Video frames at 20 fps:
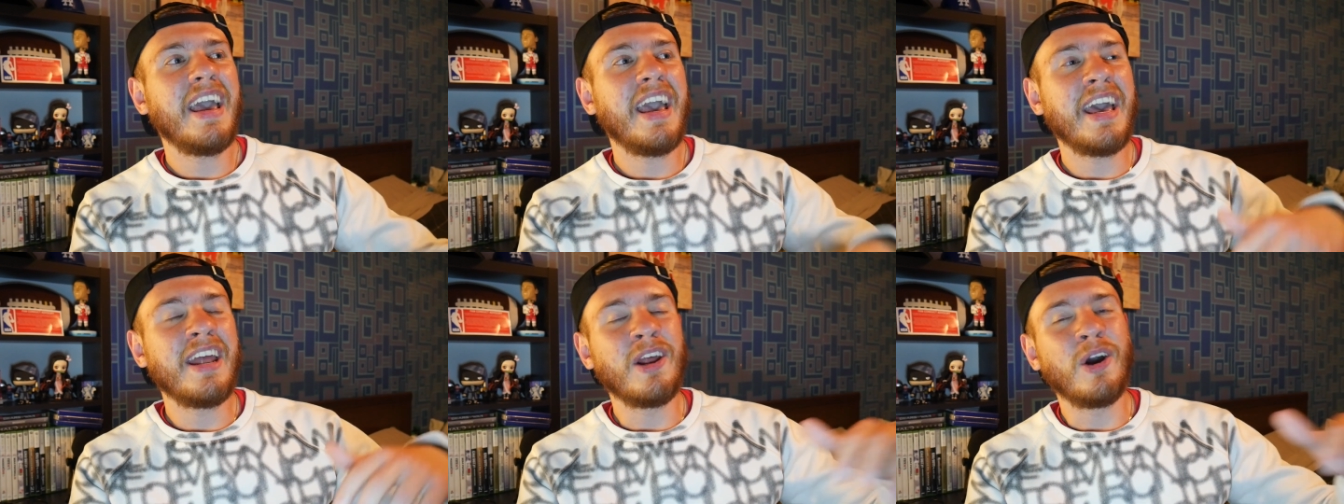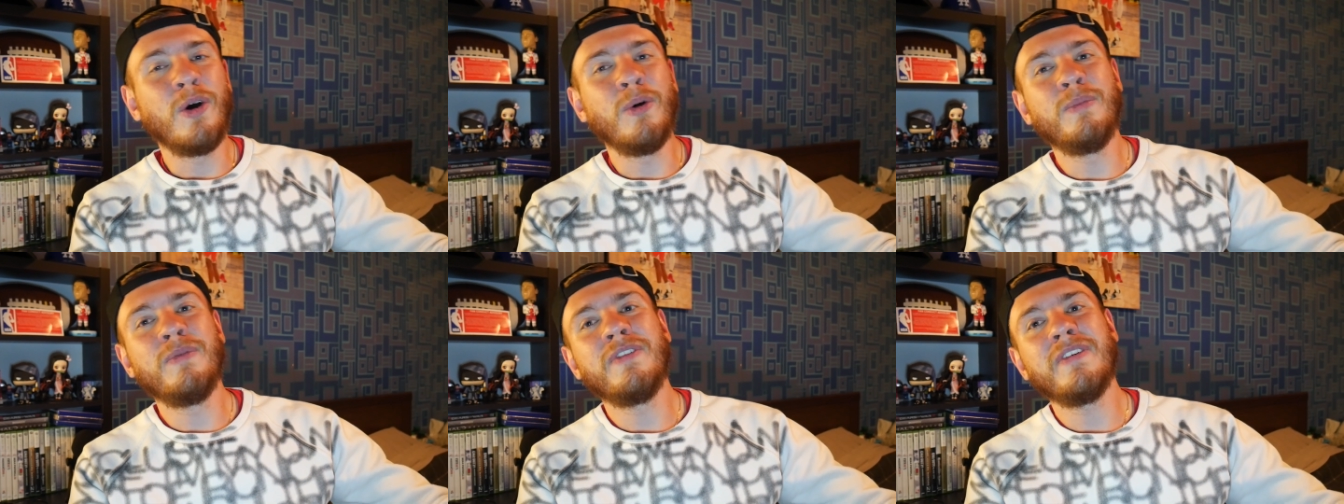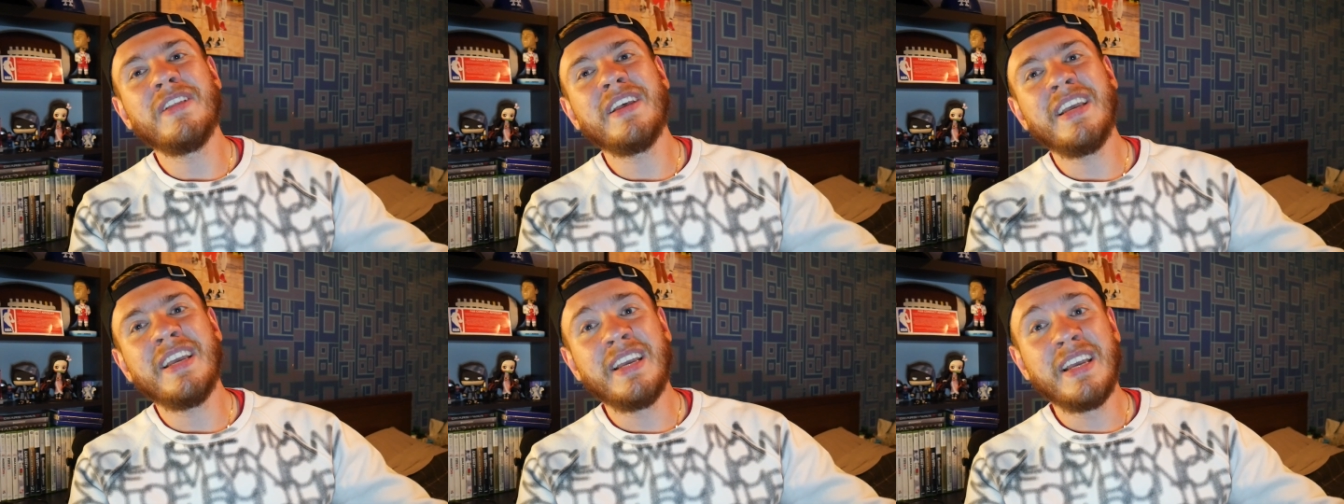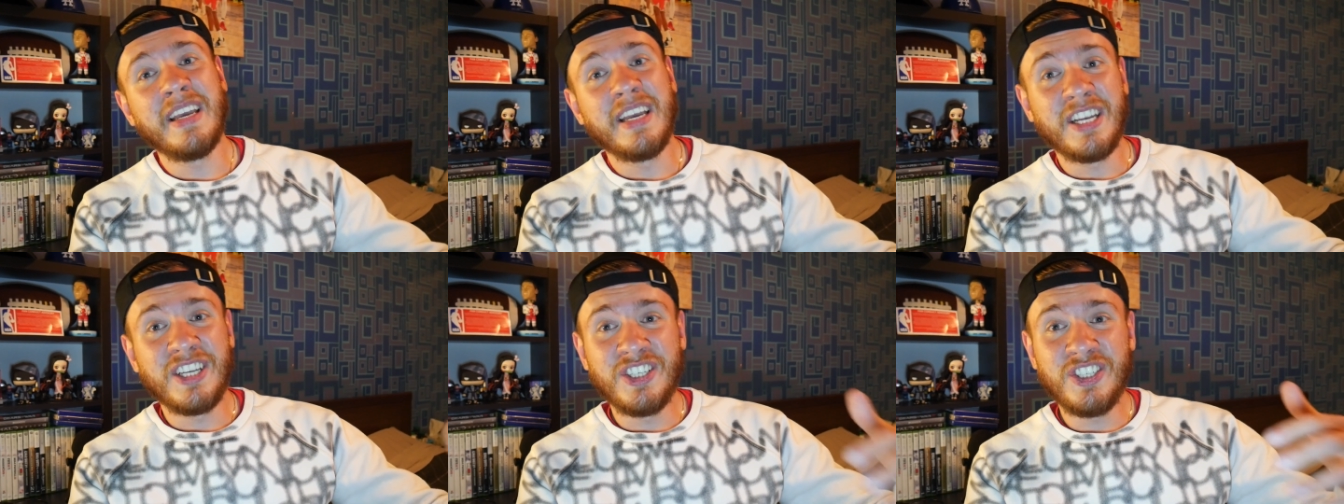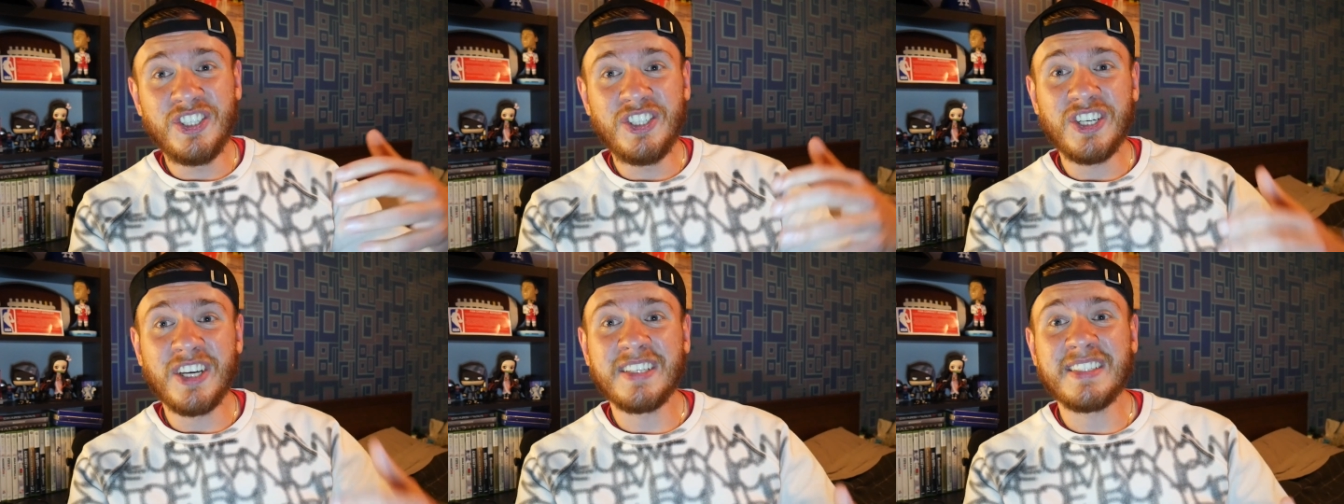And hopefully,
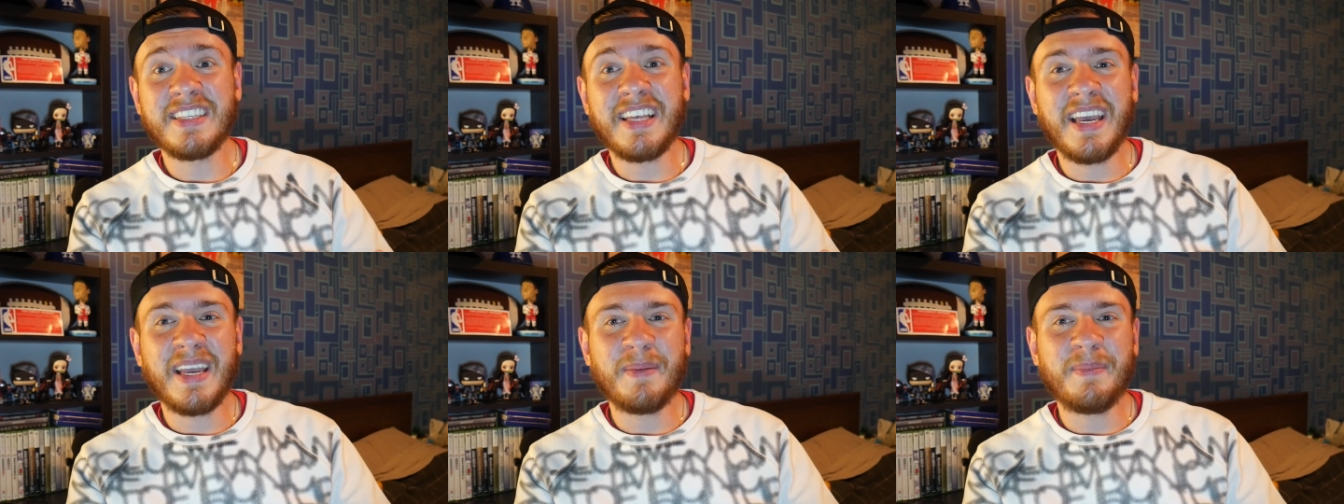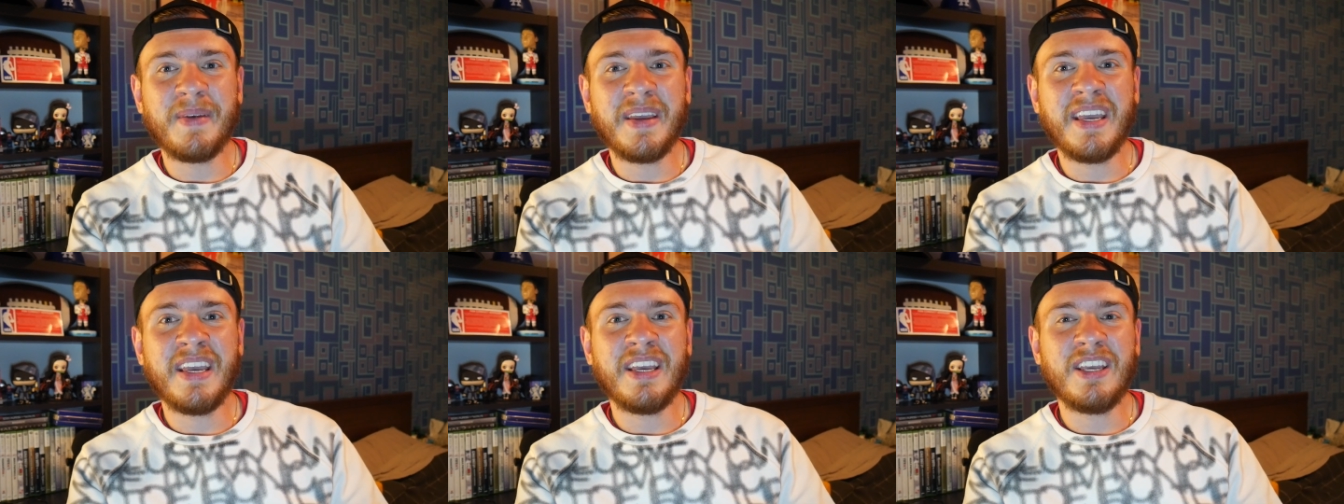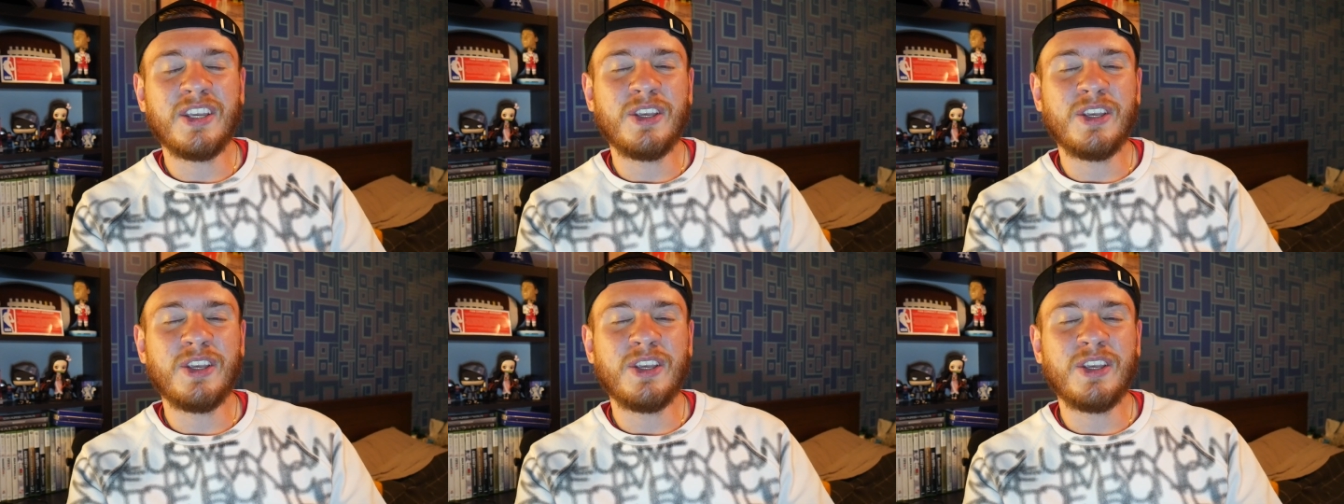just like me,